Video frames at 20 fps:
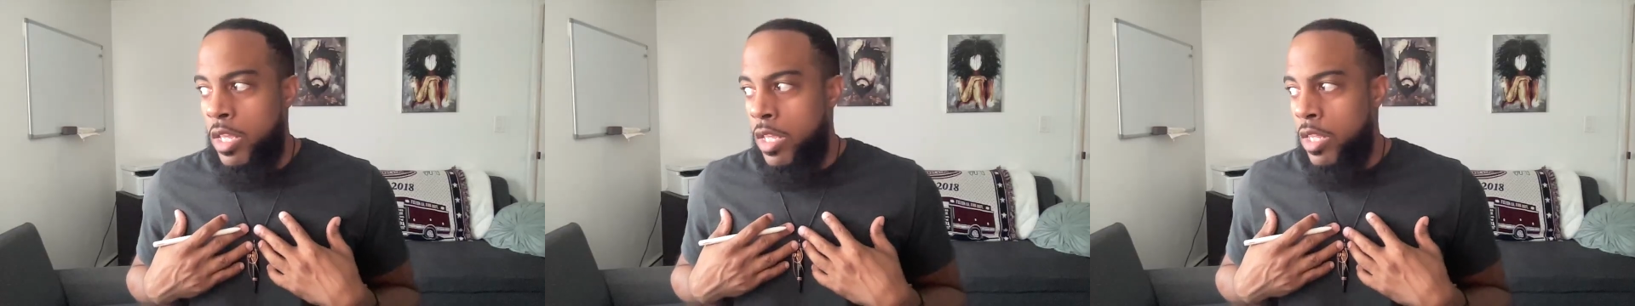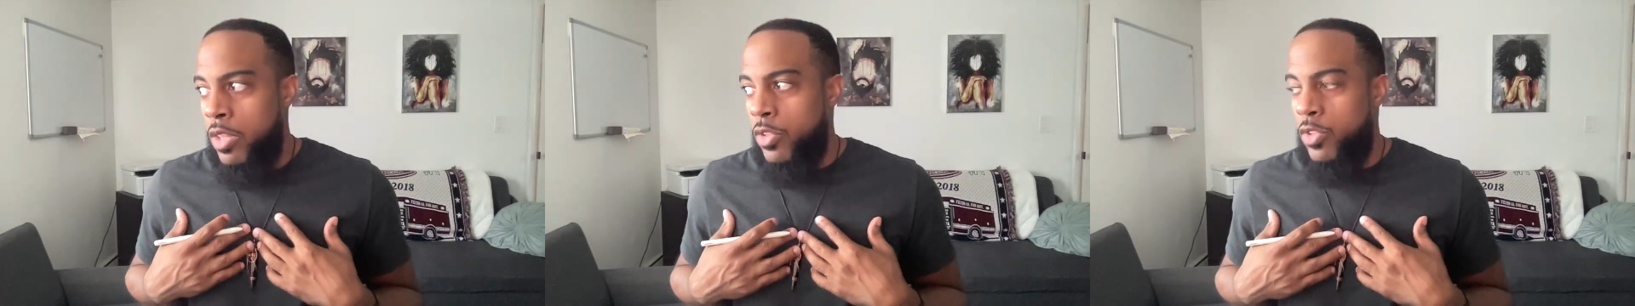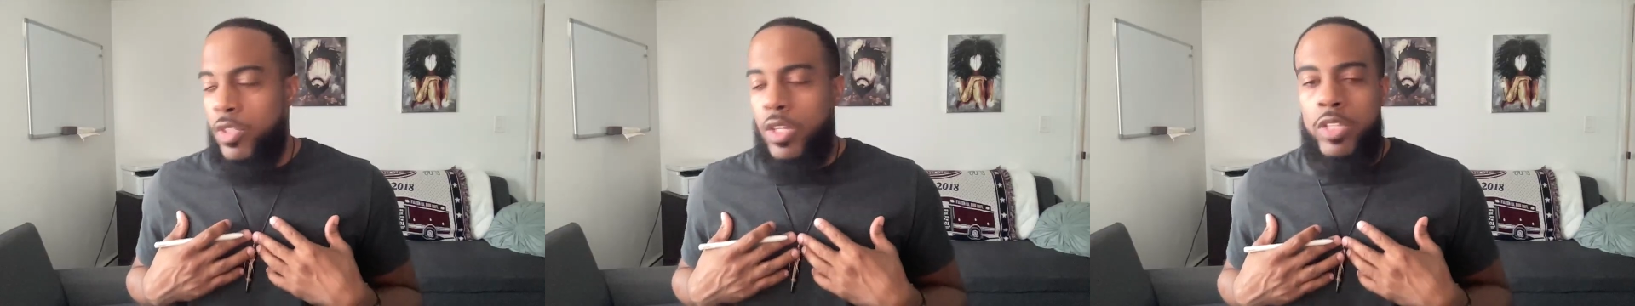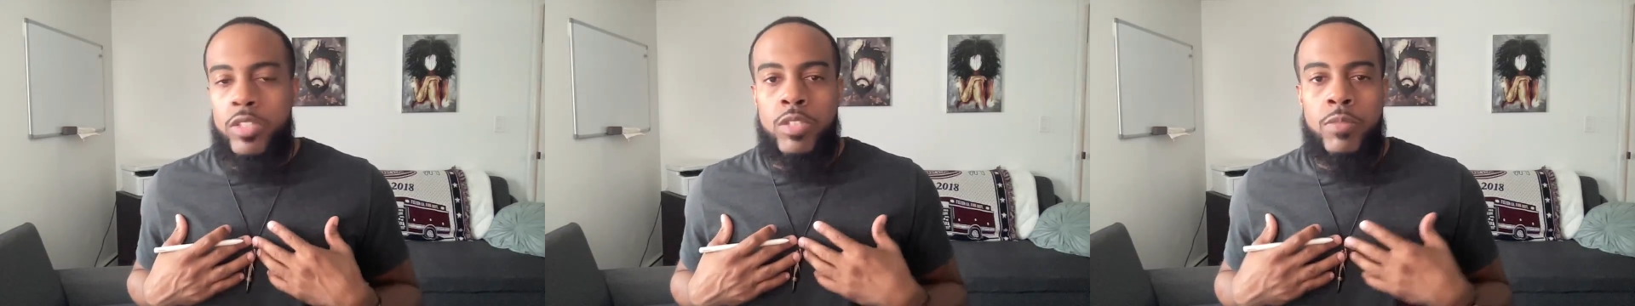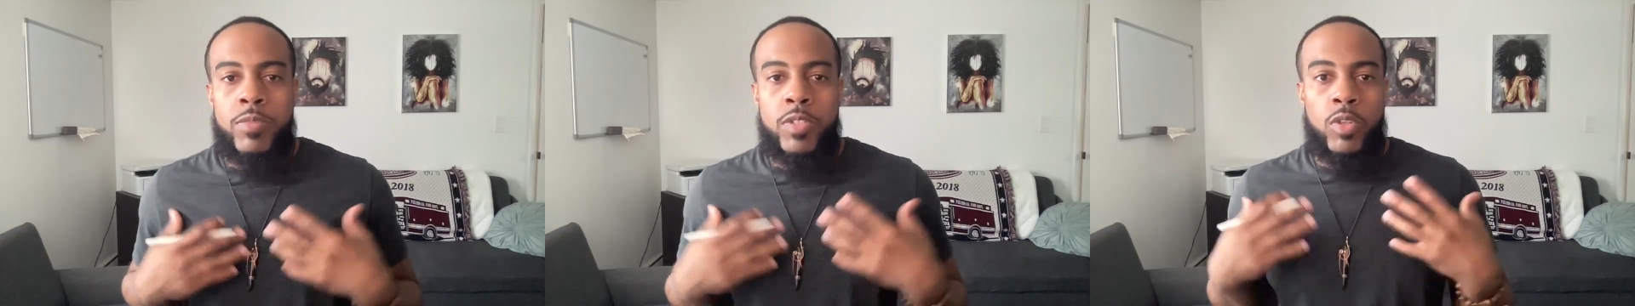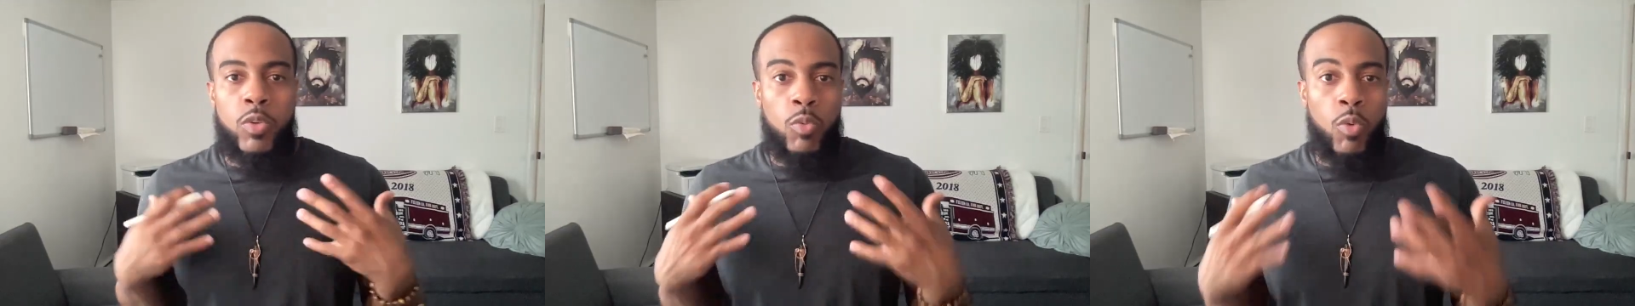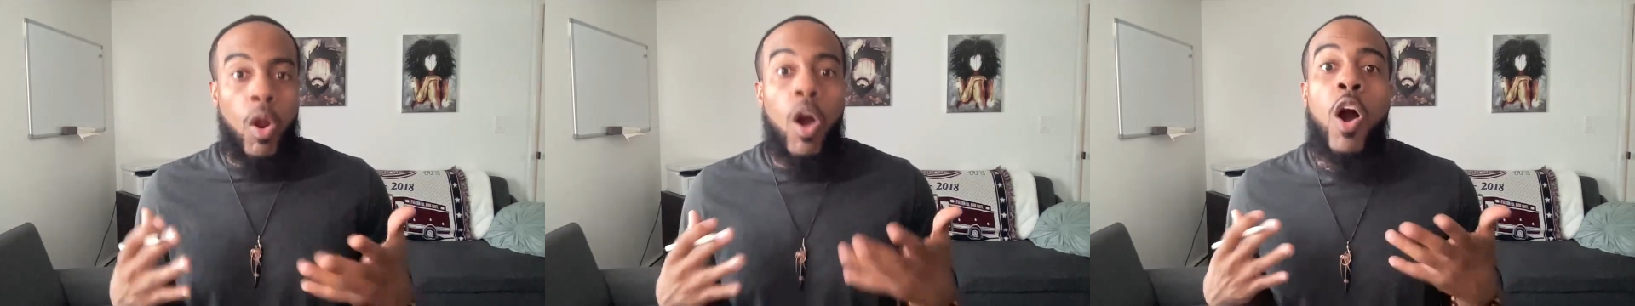There's not something
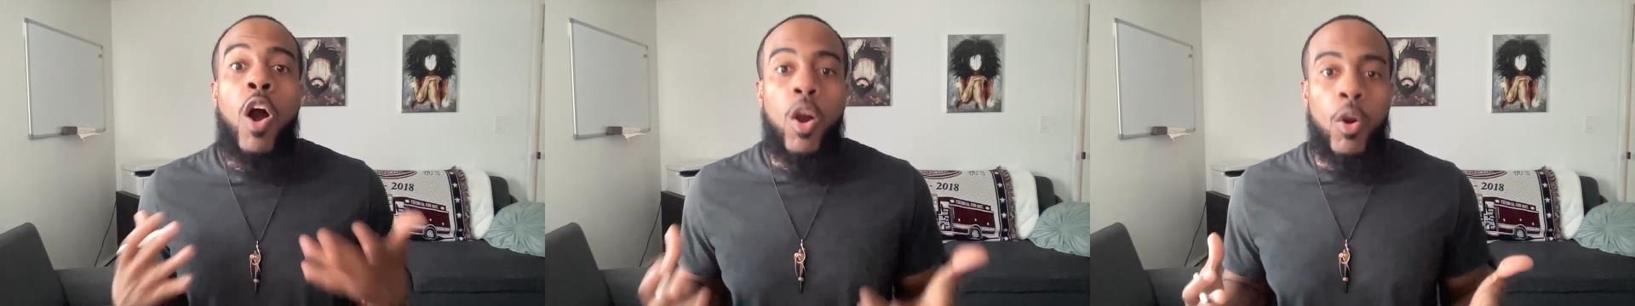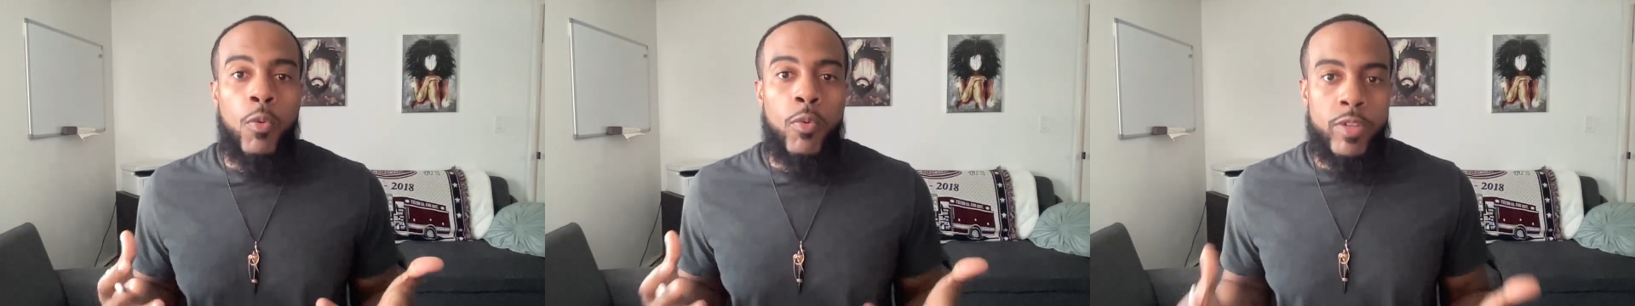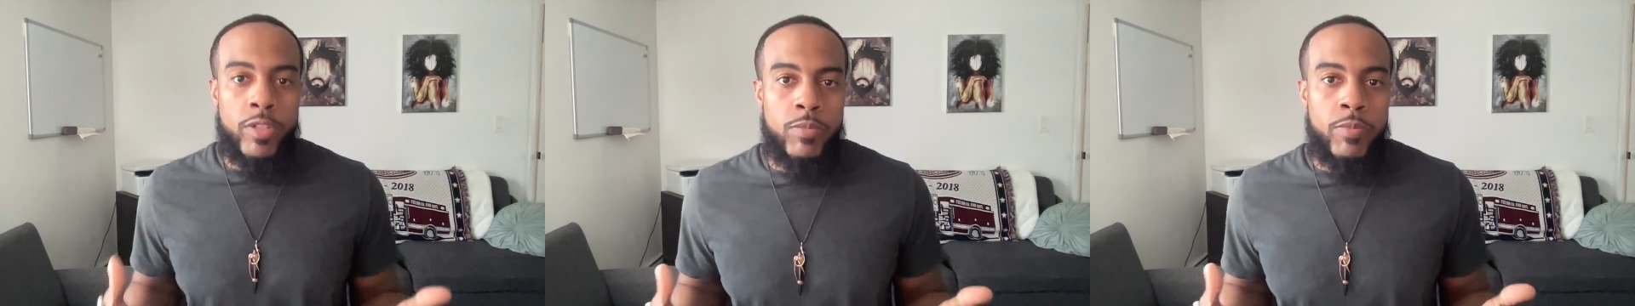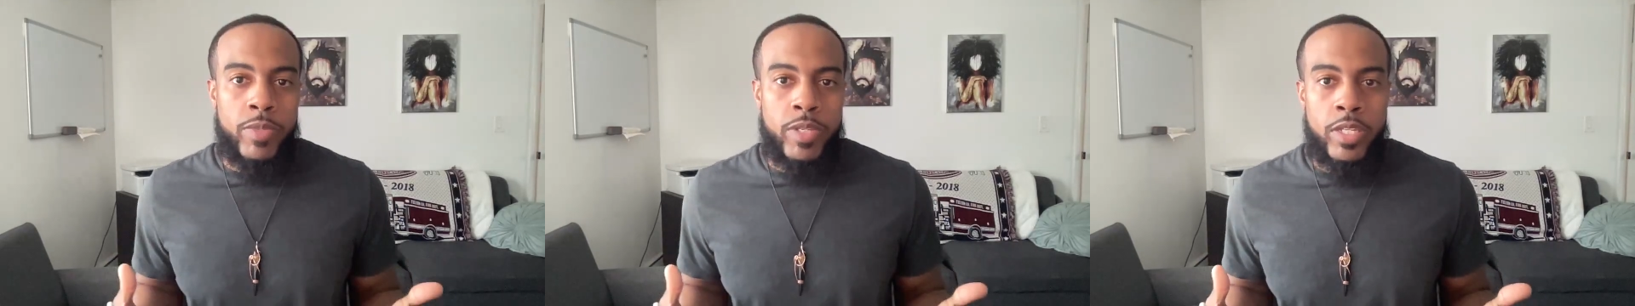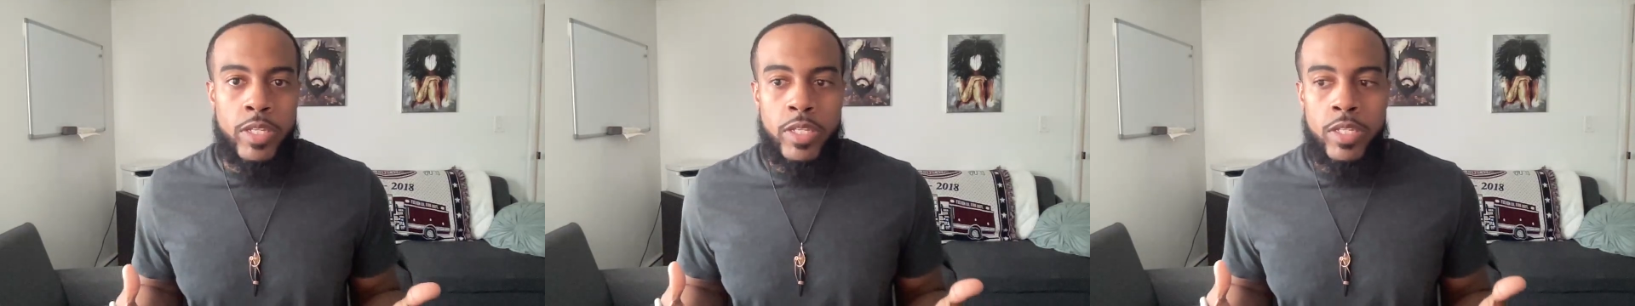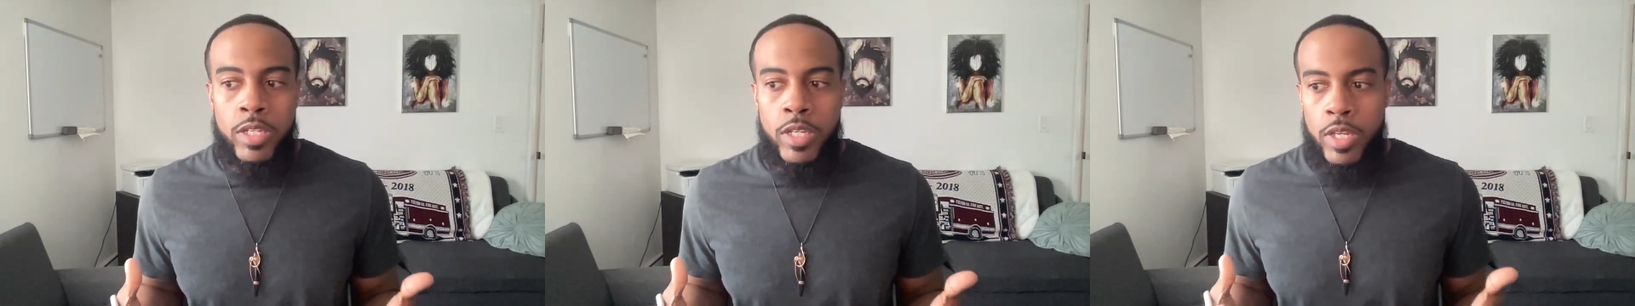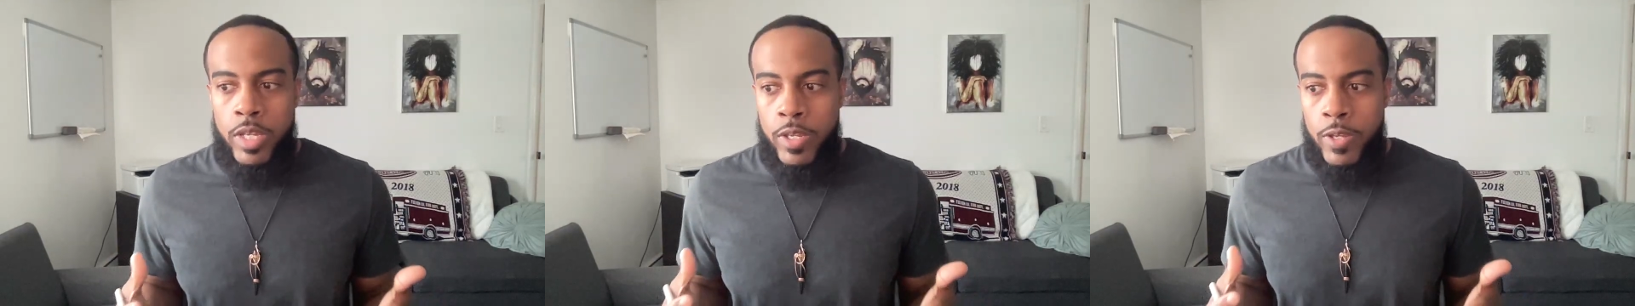wrong with me.